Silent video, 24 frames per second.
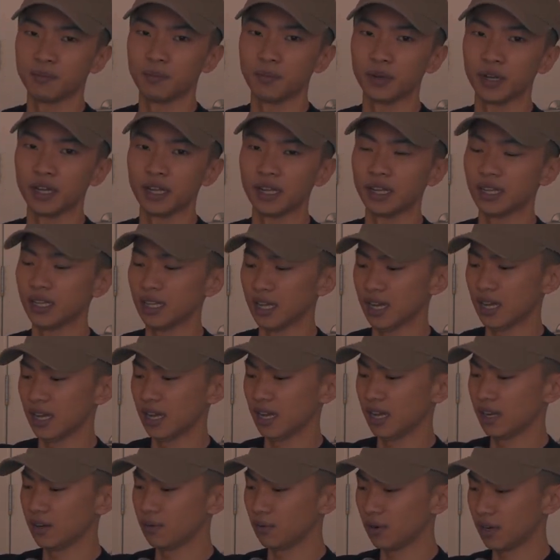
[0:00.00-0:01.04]
But
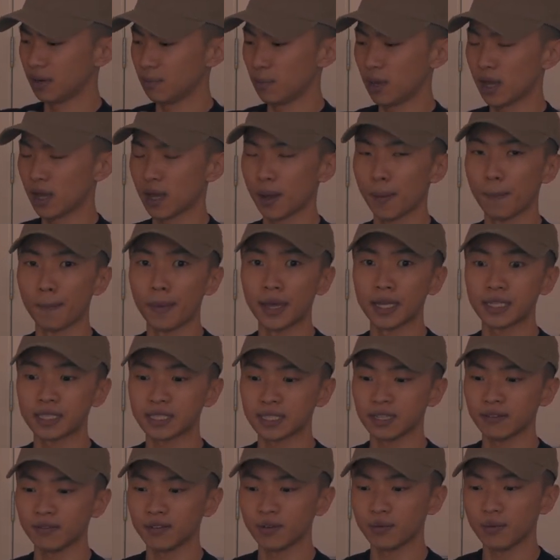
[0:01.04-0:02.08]
yeah, I don't want to make a
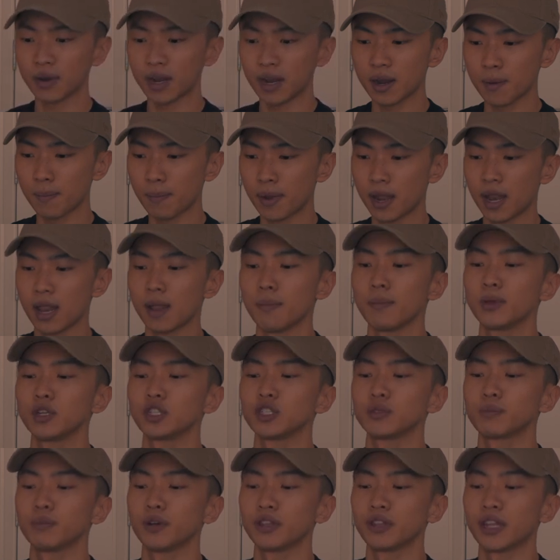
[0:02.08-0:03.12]
mess everywhere, but let me
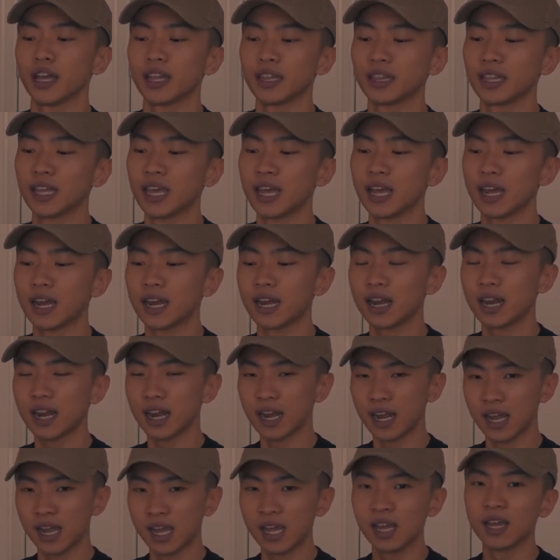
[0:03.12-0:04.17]
just put that there.
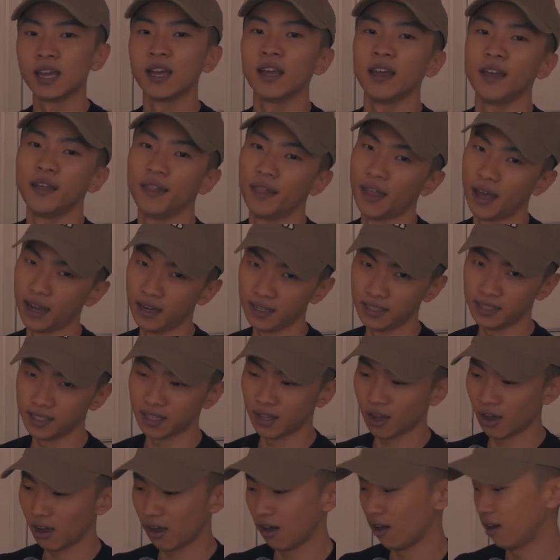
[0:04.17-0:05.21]
That is
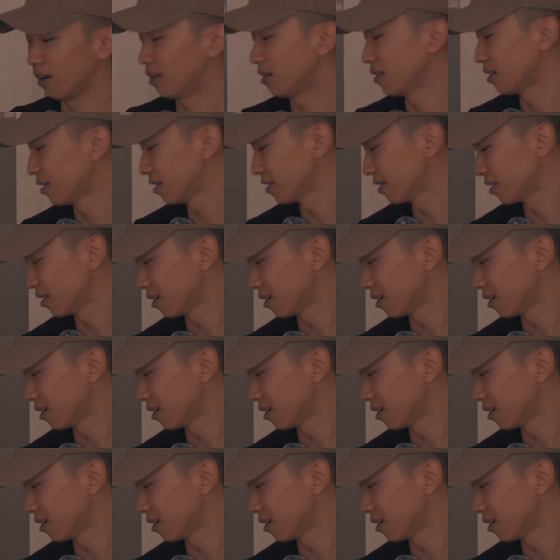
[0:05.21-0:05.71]
the haul.